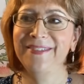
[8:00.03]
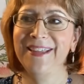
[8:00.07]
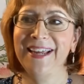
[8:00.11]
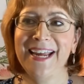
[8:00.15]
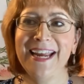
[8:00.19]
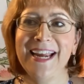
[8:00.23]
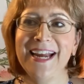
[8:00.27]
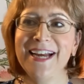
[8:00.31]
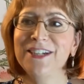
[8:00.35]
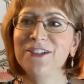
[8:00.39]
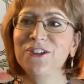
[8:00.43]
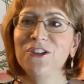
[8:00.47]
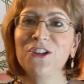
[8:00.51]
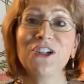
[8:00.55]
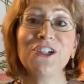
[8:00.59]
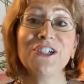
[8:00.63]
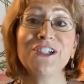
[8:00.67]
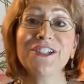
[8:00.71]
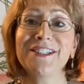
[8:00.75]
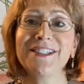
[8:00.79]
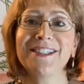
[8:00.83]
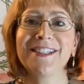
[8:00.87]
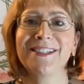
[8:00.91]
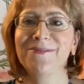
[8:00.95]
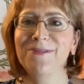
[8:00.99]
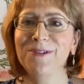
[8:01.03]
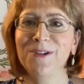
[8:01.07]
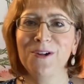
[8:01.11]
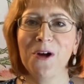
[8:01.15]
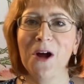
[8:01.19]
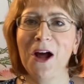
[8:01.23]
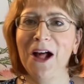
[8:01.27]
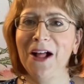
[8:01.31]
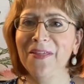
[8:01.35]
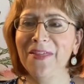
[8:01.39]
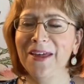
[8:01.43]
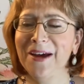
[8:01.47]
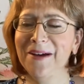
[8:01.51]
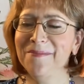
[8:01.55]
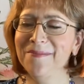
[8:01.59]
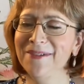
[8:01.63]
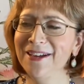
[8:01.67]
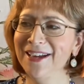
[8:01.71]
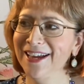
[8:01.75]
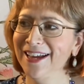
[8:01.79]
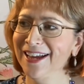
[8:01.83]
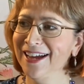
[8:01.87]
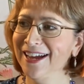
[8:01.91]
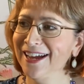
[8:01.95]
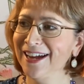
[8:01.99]
handlers, we'll call them,
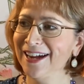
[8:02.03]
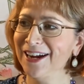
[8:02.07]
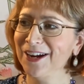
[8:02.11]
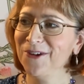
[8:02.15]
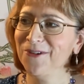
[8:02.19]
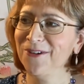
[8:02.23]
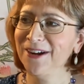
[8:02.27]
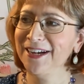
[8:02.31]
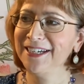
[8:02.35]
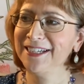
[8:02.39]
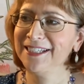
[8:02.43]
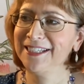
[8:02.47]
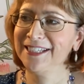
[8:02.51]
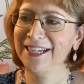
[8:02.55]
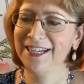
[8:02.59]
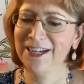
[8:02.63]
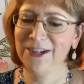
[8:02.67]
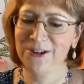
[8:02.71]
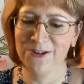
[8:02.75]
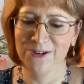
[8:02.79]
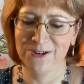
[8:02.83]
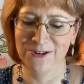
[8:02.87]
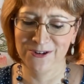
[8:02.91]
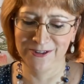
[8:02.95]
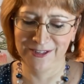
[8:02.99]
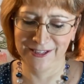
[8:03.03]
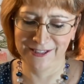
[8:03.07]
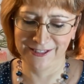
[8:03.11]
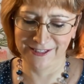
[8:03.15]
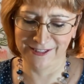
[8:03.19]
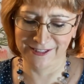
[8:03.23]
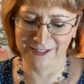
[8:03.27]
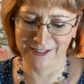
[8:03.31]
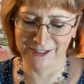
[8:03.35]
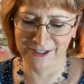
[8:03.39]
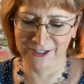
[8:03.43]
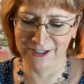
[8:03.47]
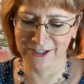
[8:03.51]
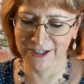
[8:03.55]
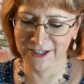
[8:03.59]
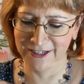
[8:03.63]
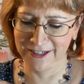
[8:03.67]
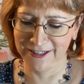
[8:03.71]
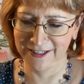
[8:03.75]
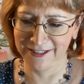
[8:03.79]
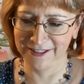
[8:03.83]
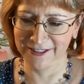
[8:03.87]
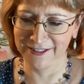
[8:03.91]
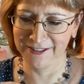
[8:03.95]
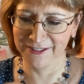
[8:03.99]
are going to say, oh, this isn't
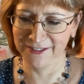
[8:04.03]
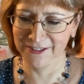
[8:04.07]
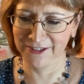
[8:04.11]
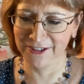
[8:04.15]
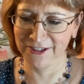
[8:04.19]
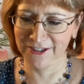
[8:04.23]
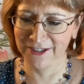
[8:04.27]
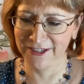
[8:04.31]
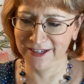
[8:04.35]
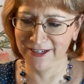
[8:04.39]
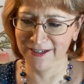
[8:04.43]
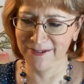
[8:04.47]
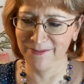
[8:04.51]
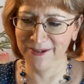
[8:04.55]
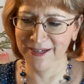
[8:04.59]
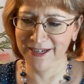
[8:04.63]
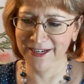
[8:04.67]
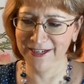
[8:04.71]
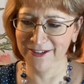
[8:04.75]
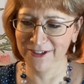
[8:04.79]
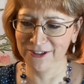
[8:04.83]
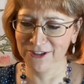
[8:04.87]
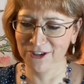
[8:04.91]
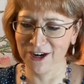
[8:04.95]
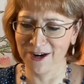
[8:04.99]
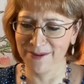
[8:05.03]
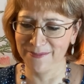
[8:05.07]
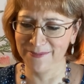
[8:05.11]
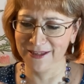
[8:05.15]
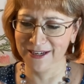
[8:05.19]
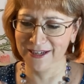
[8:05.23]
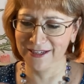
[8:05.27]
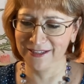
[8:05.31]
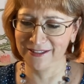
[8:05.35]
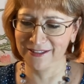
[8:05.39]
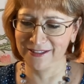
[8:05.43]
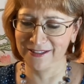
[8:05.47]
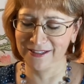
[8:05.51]
good. This isn't good. We need to stop this.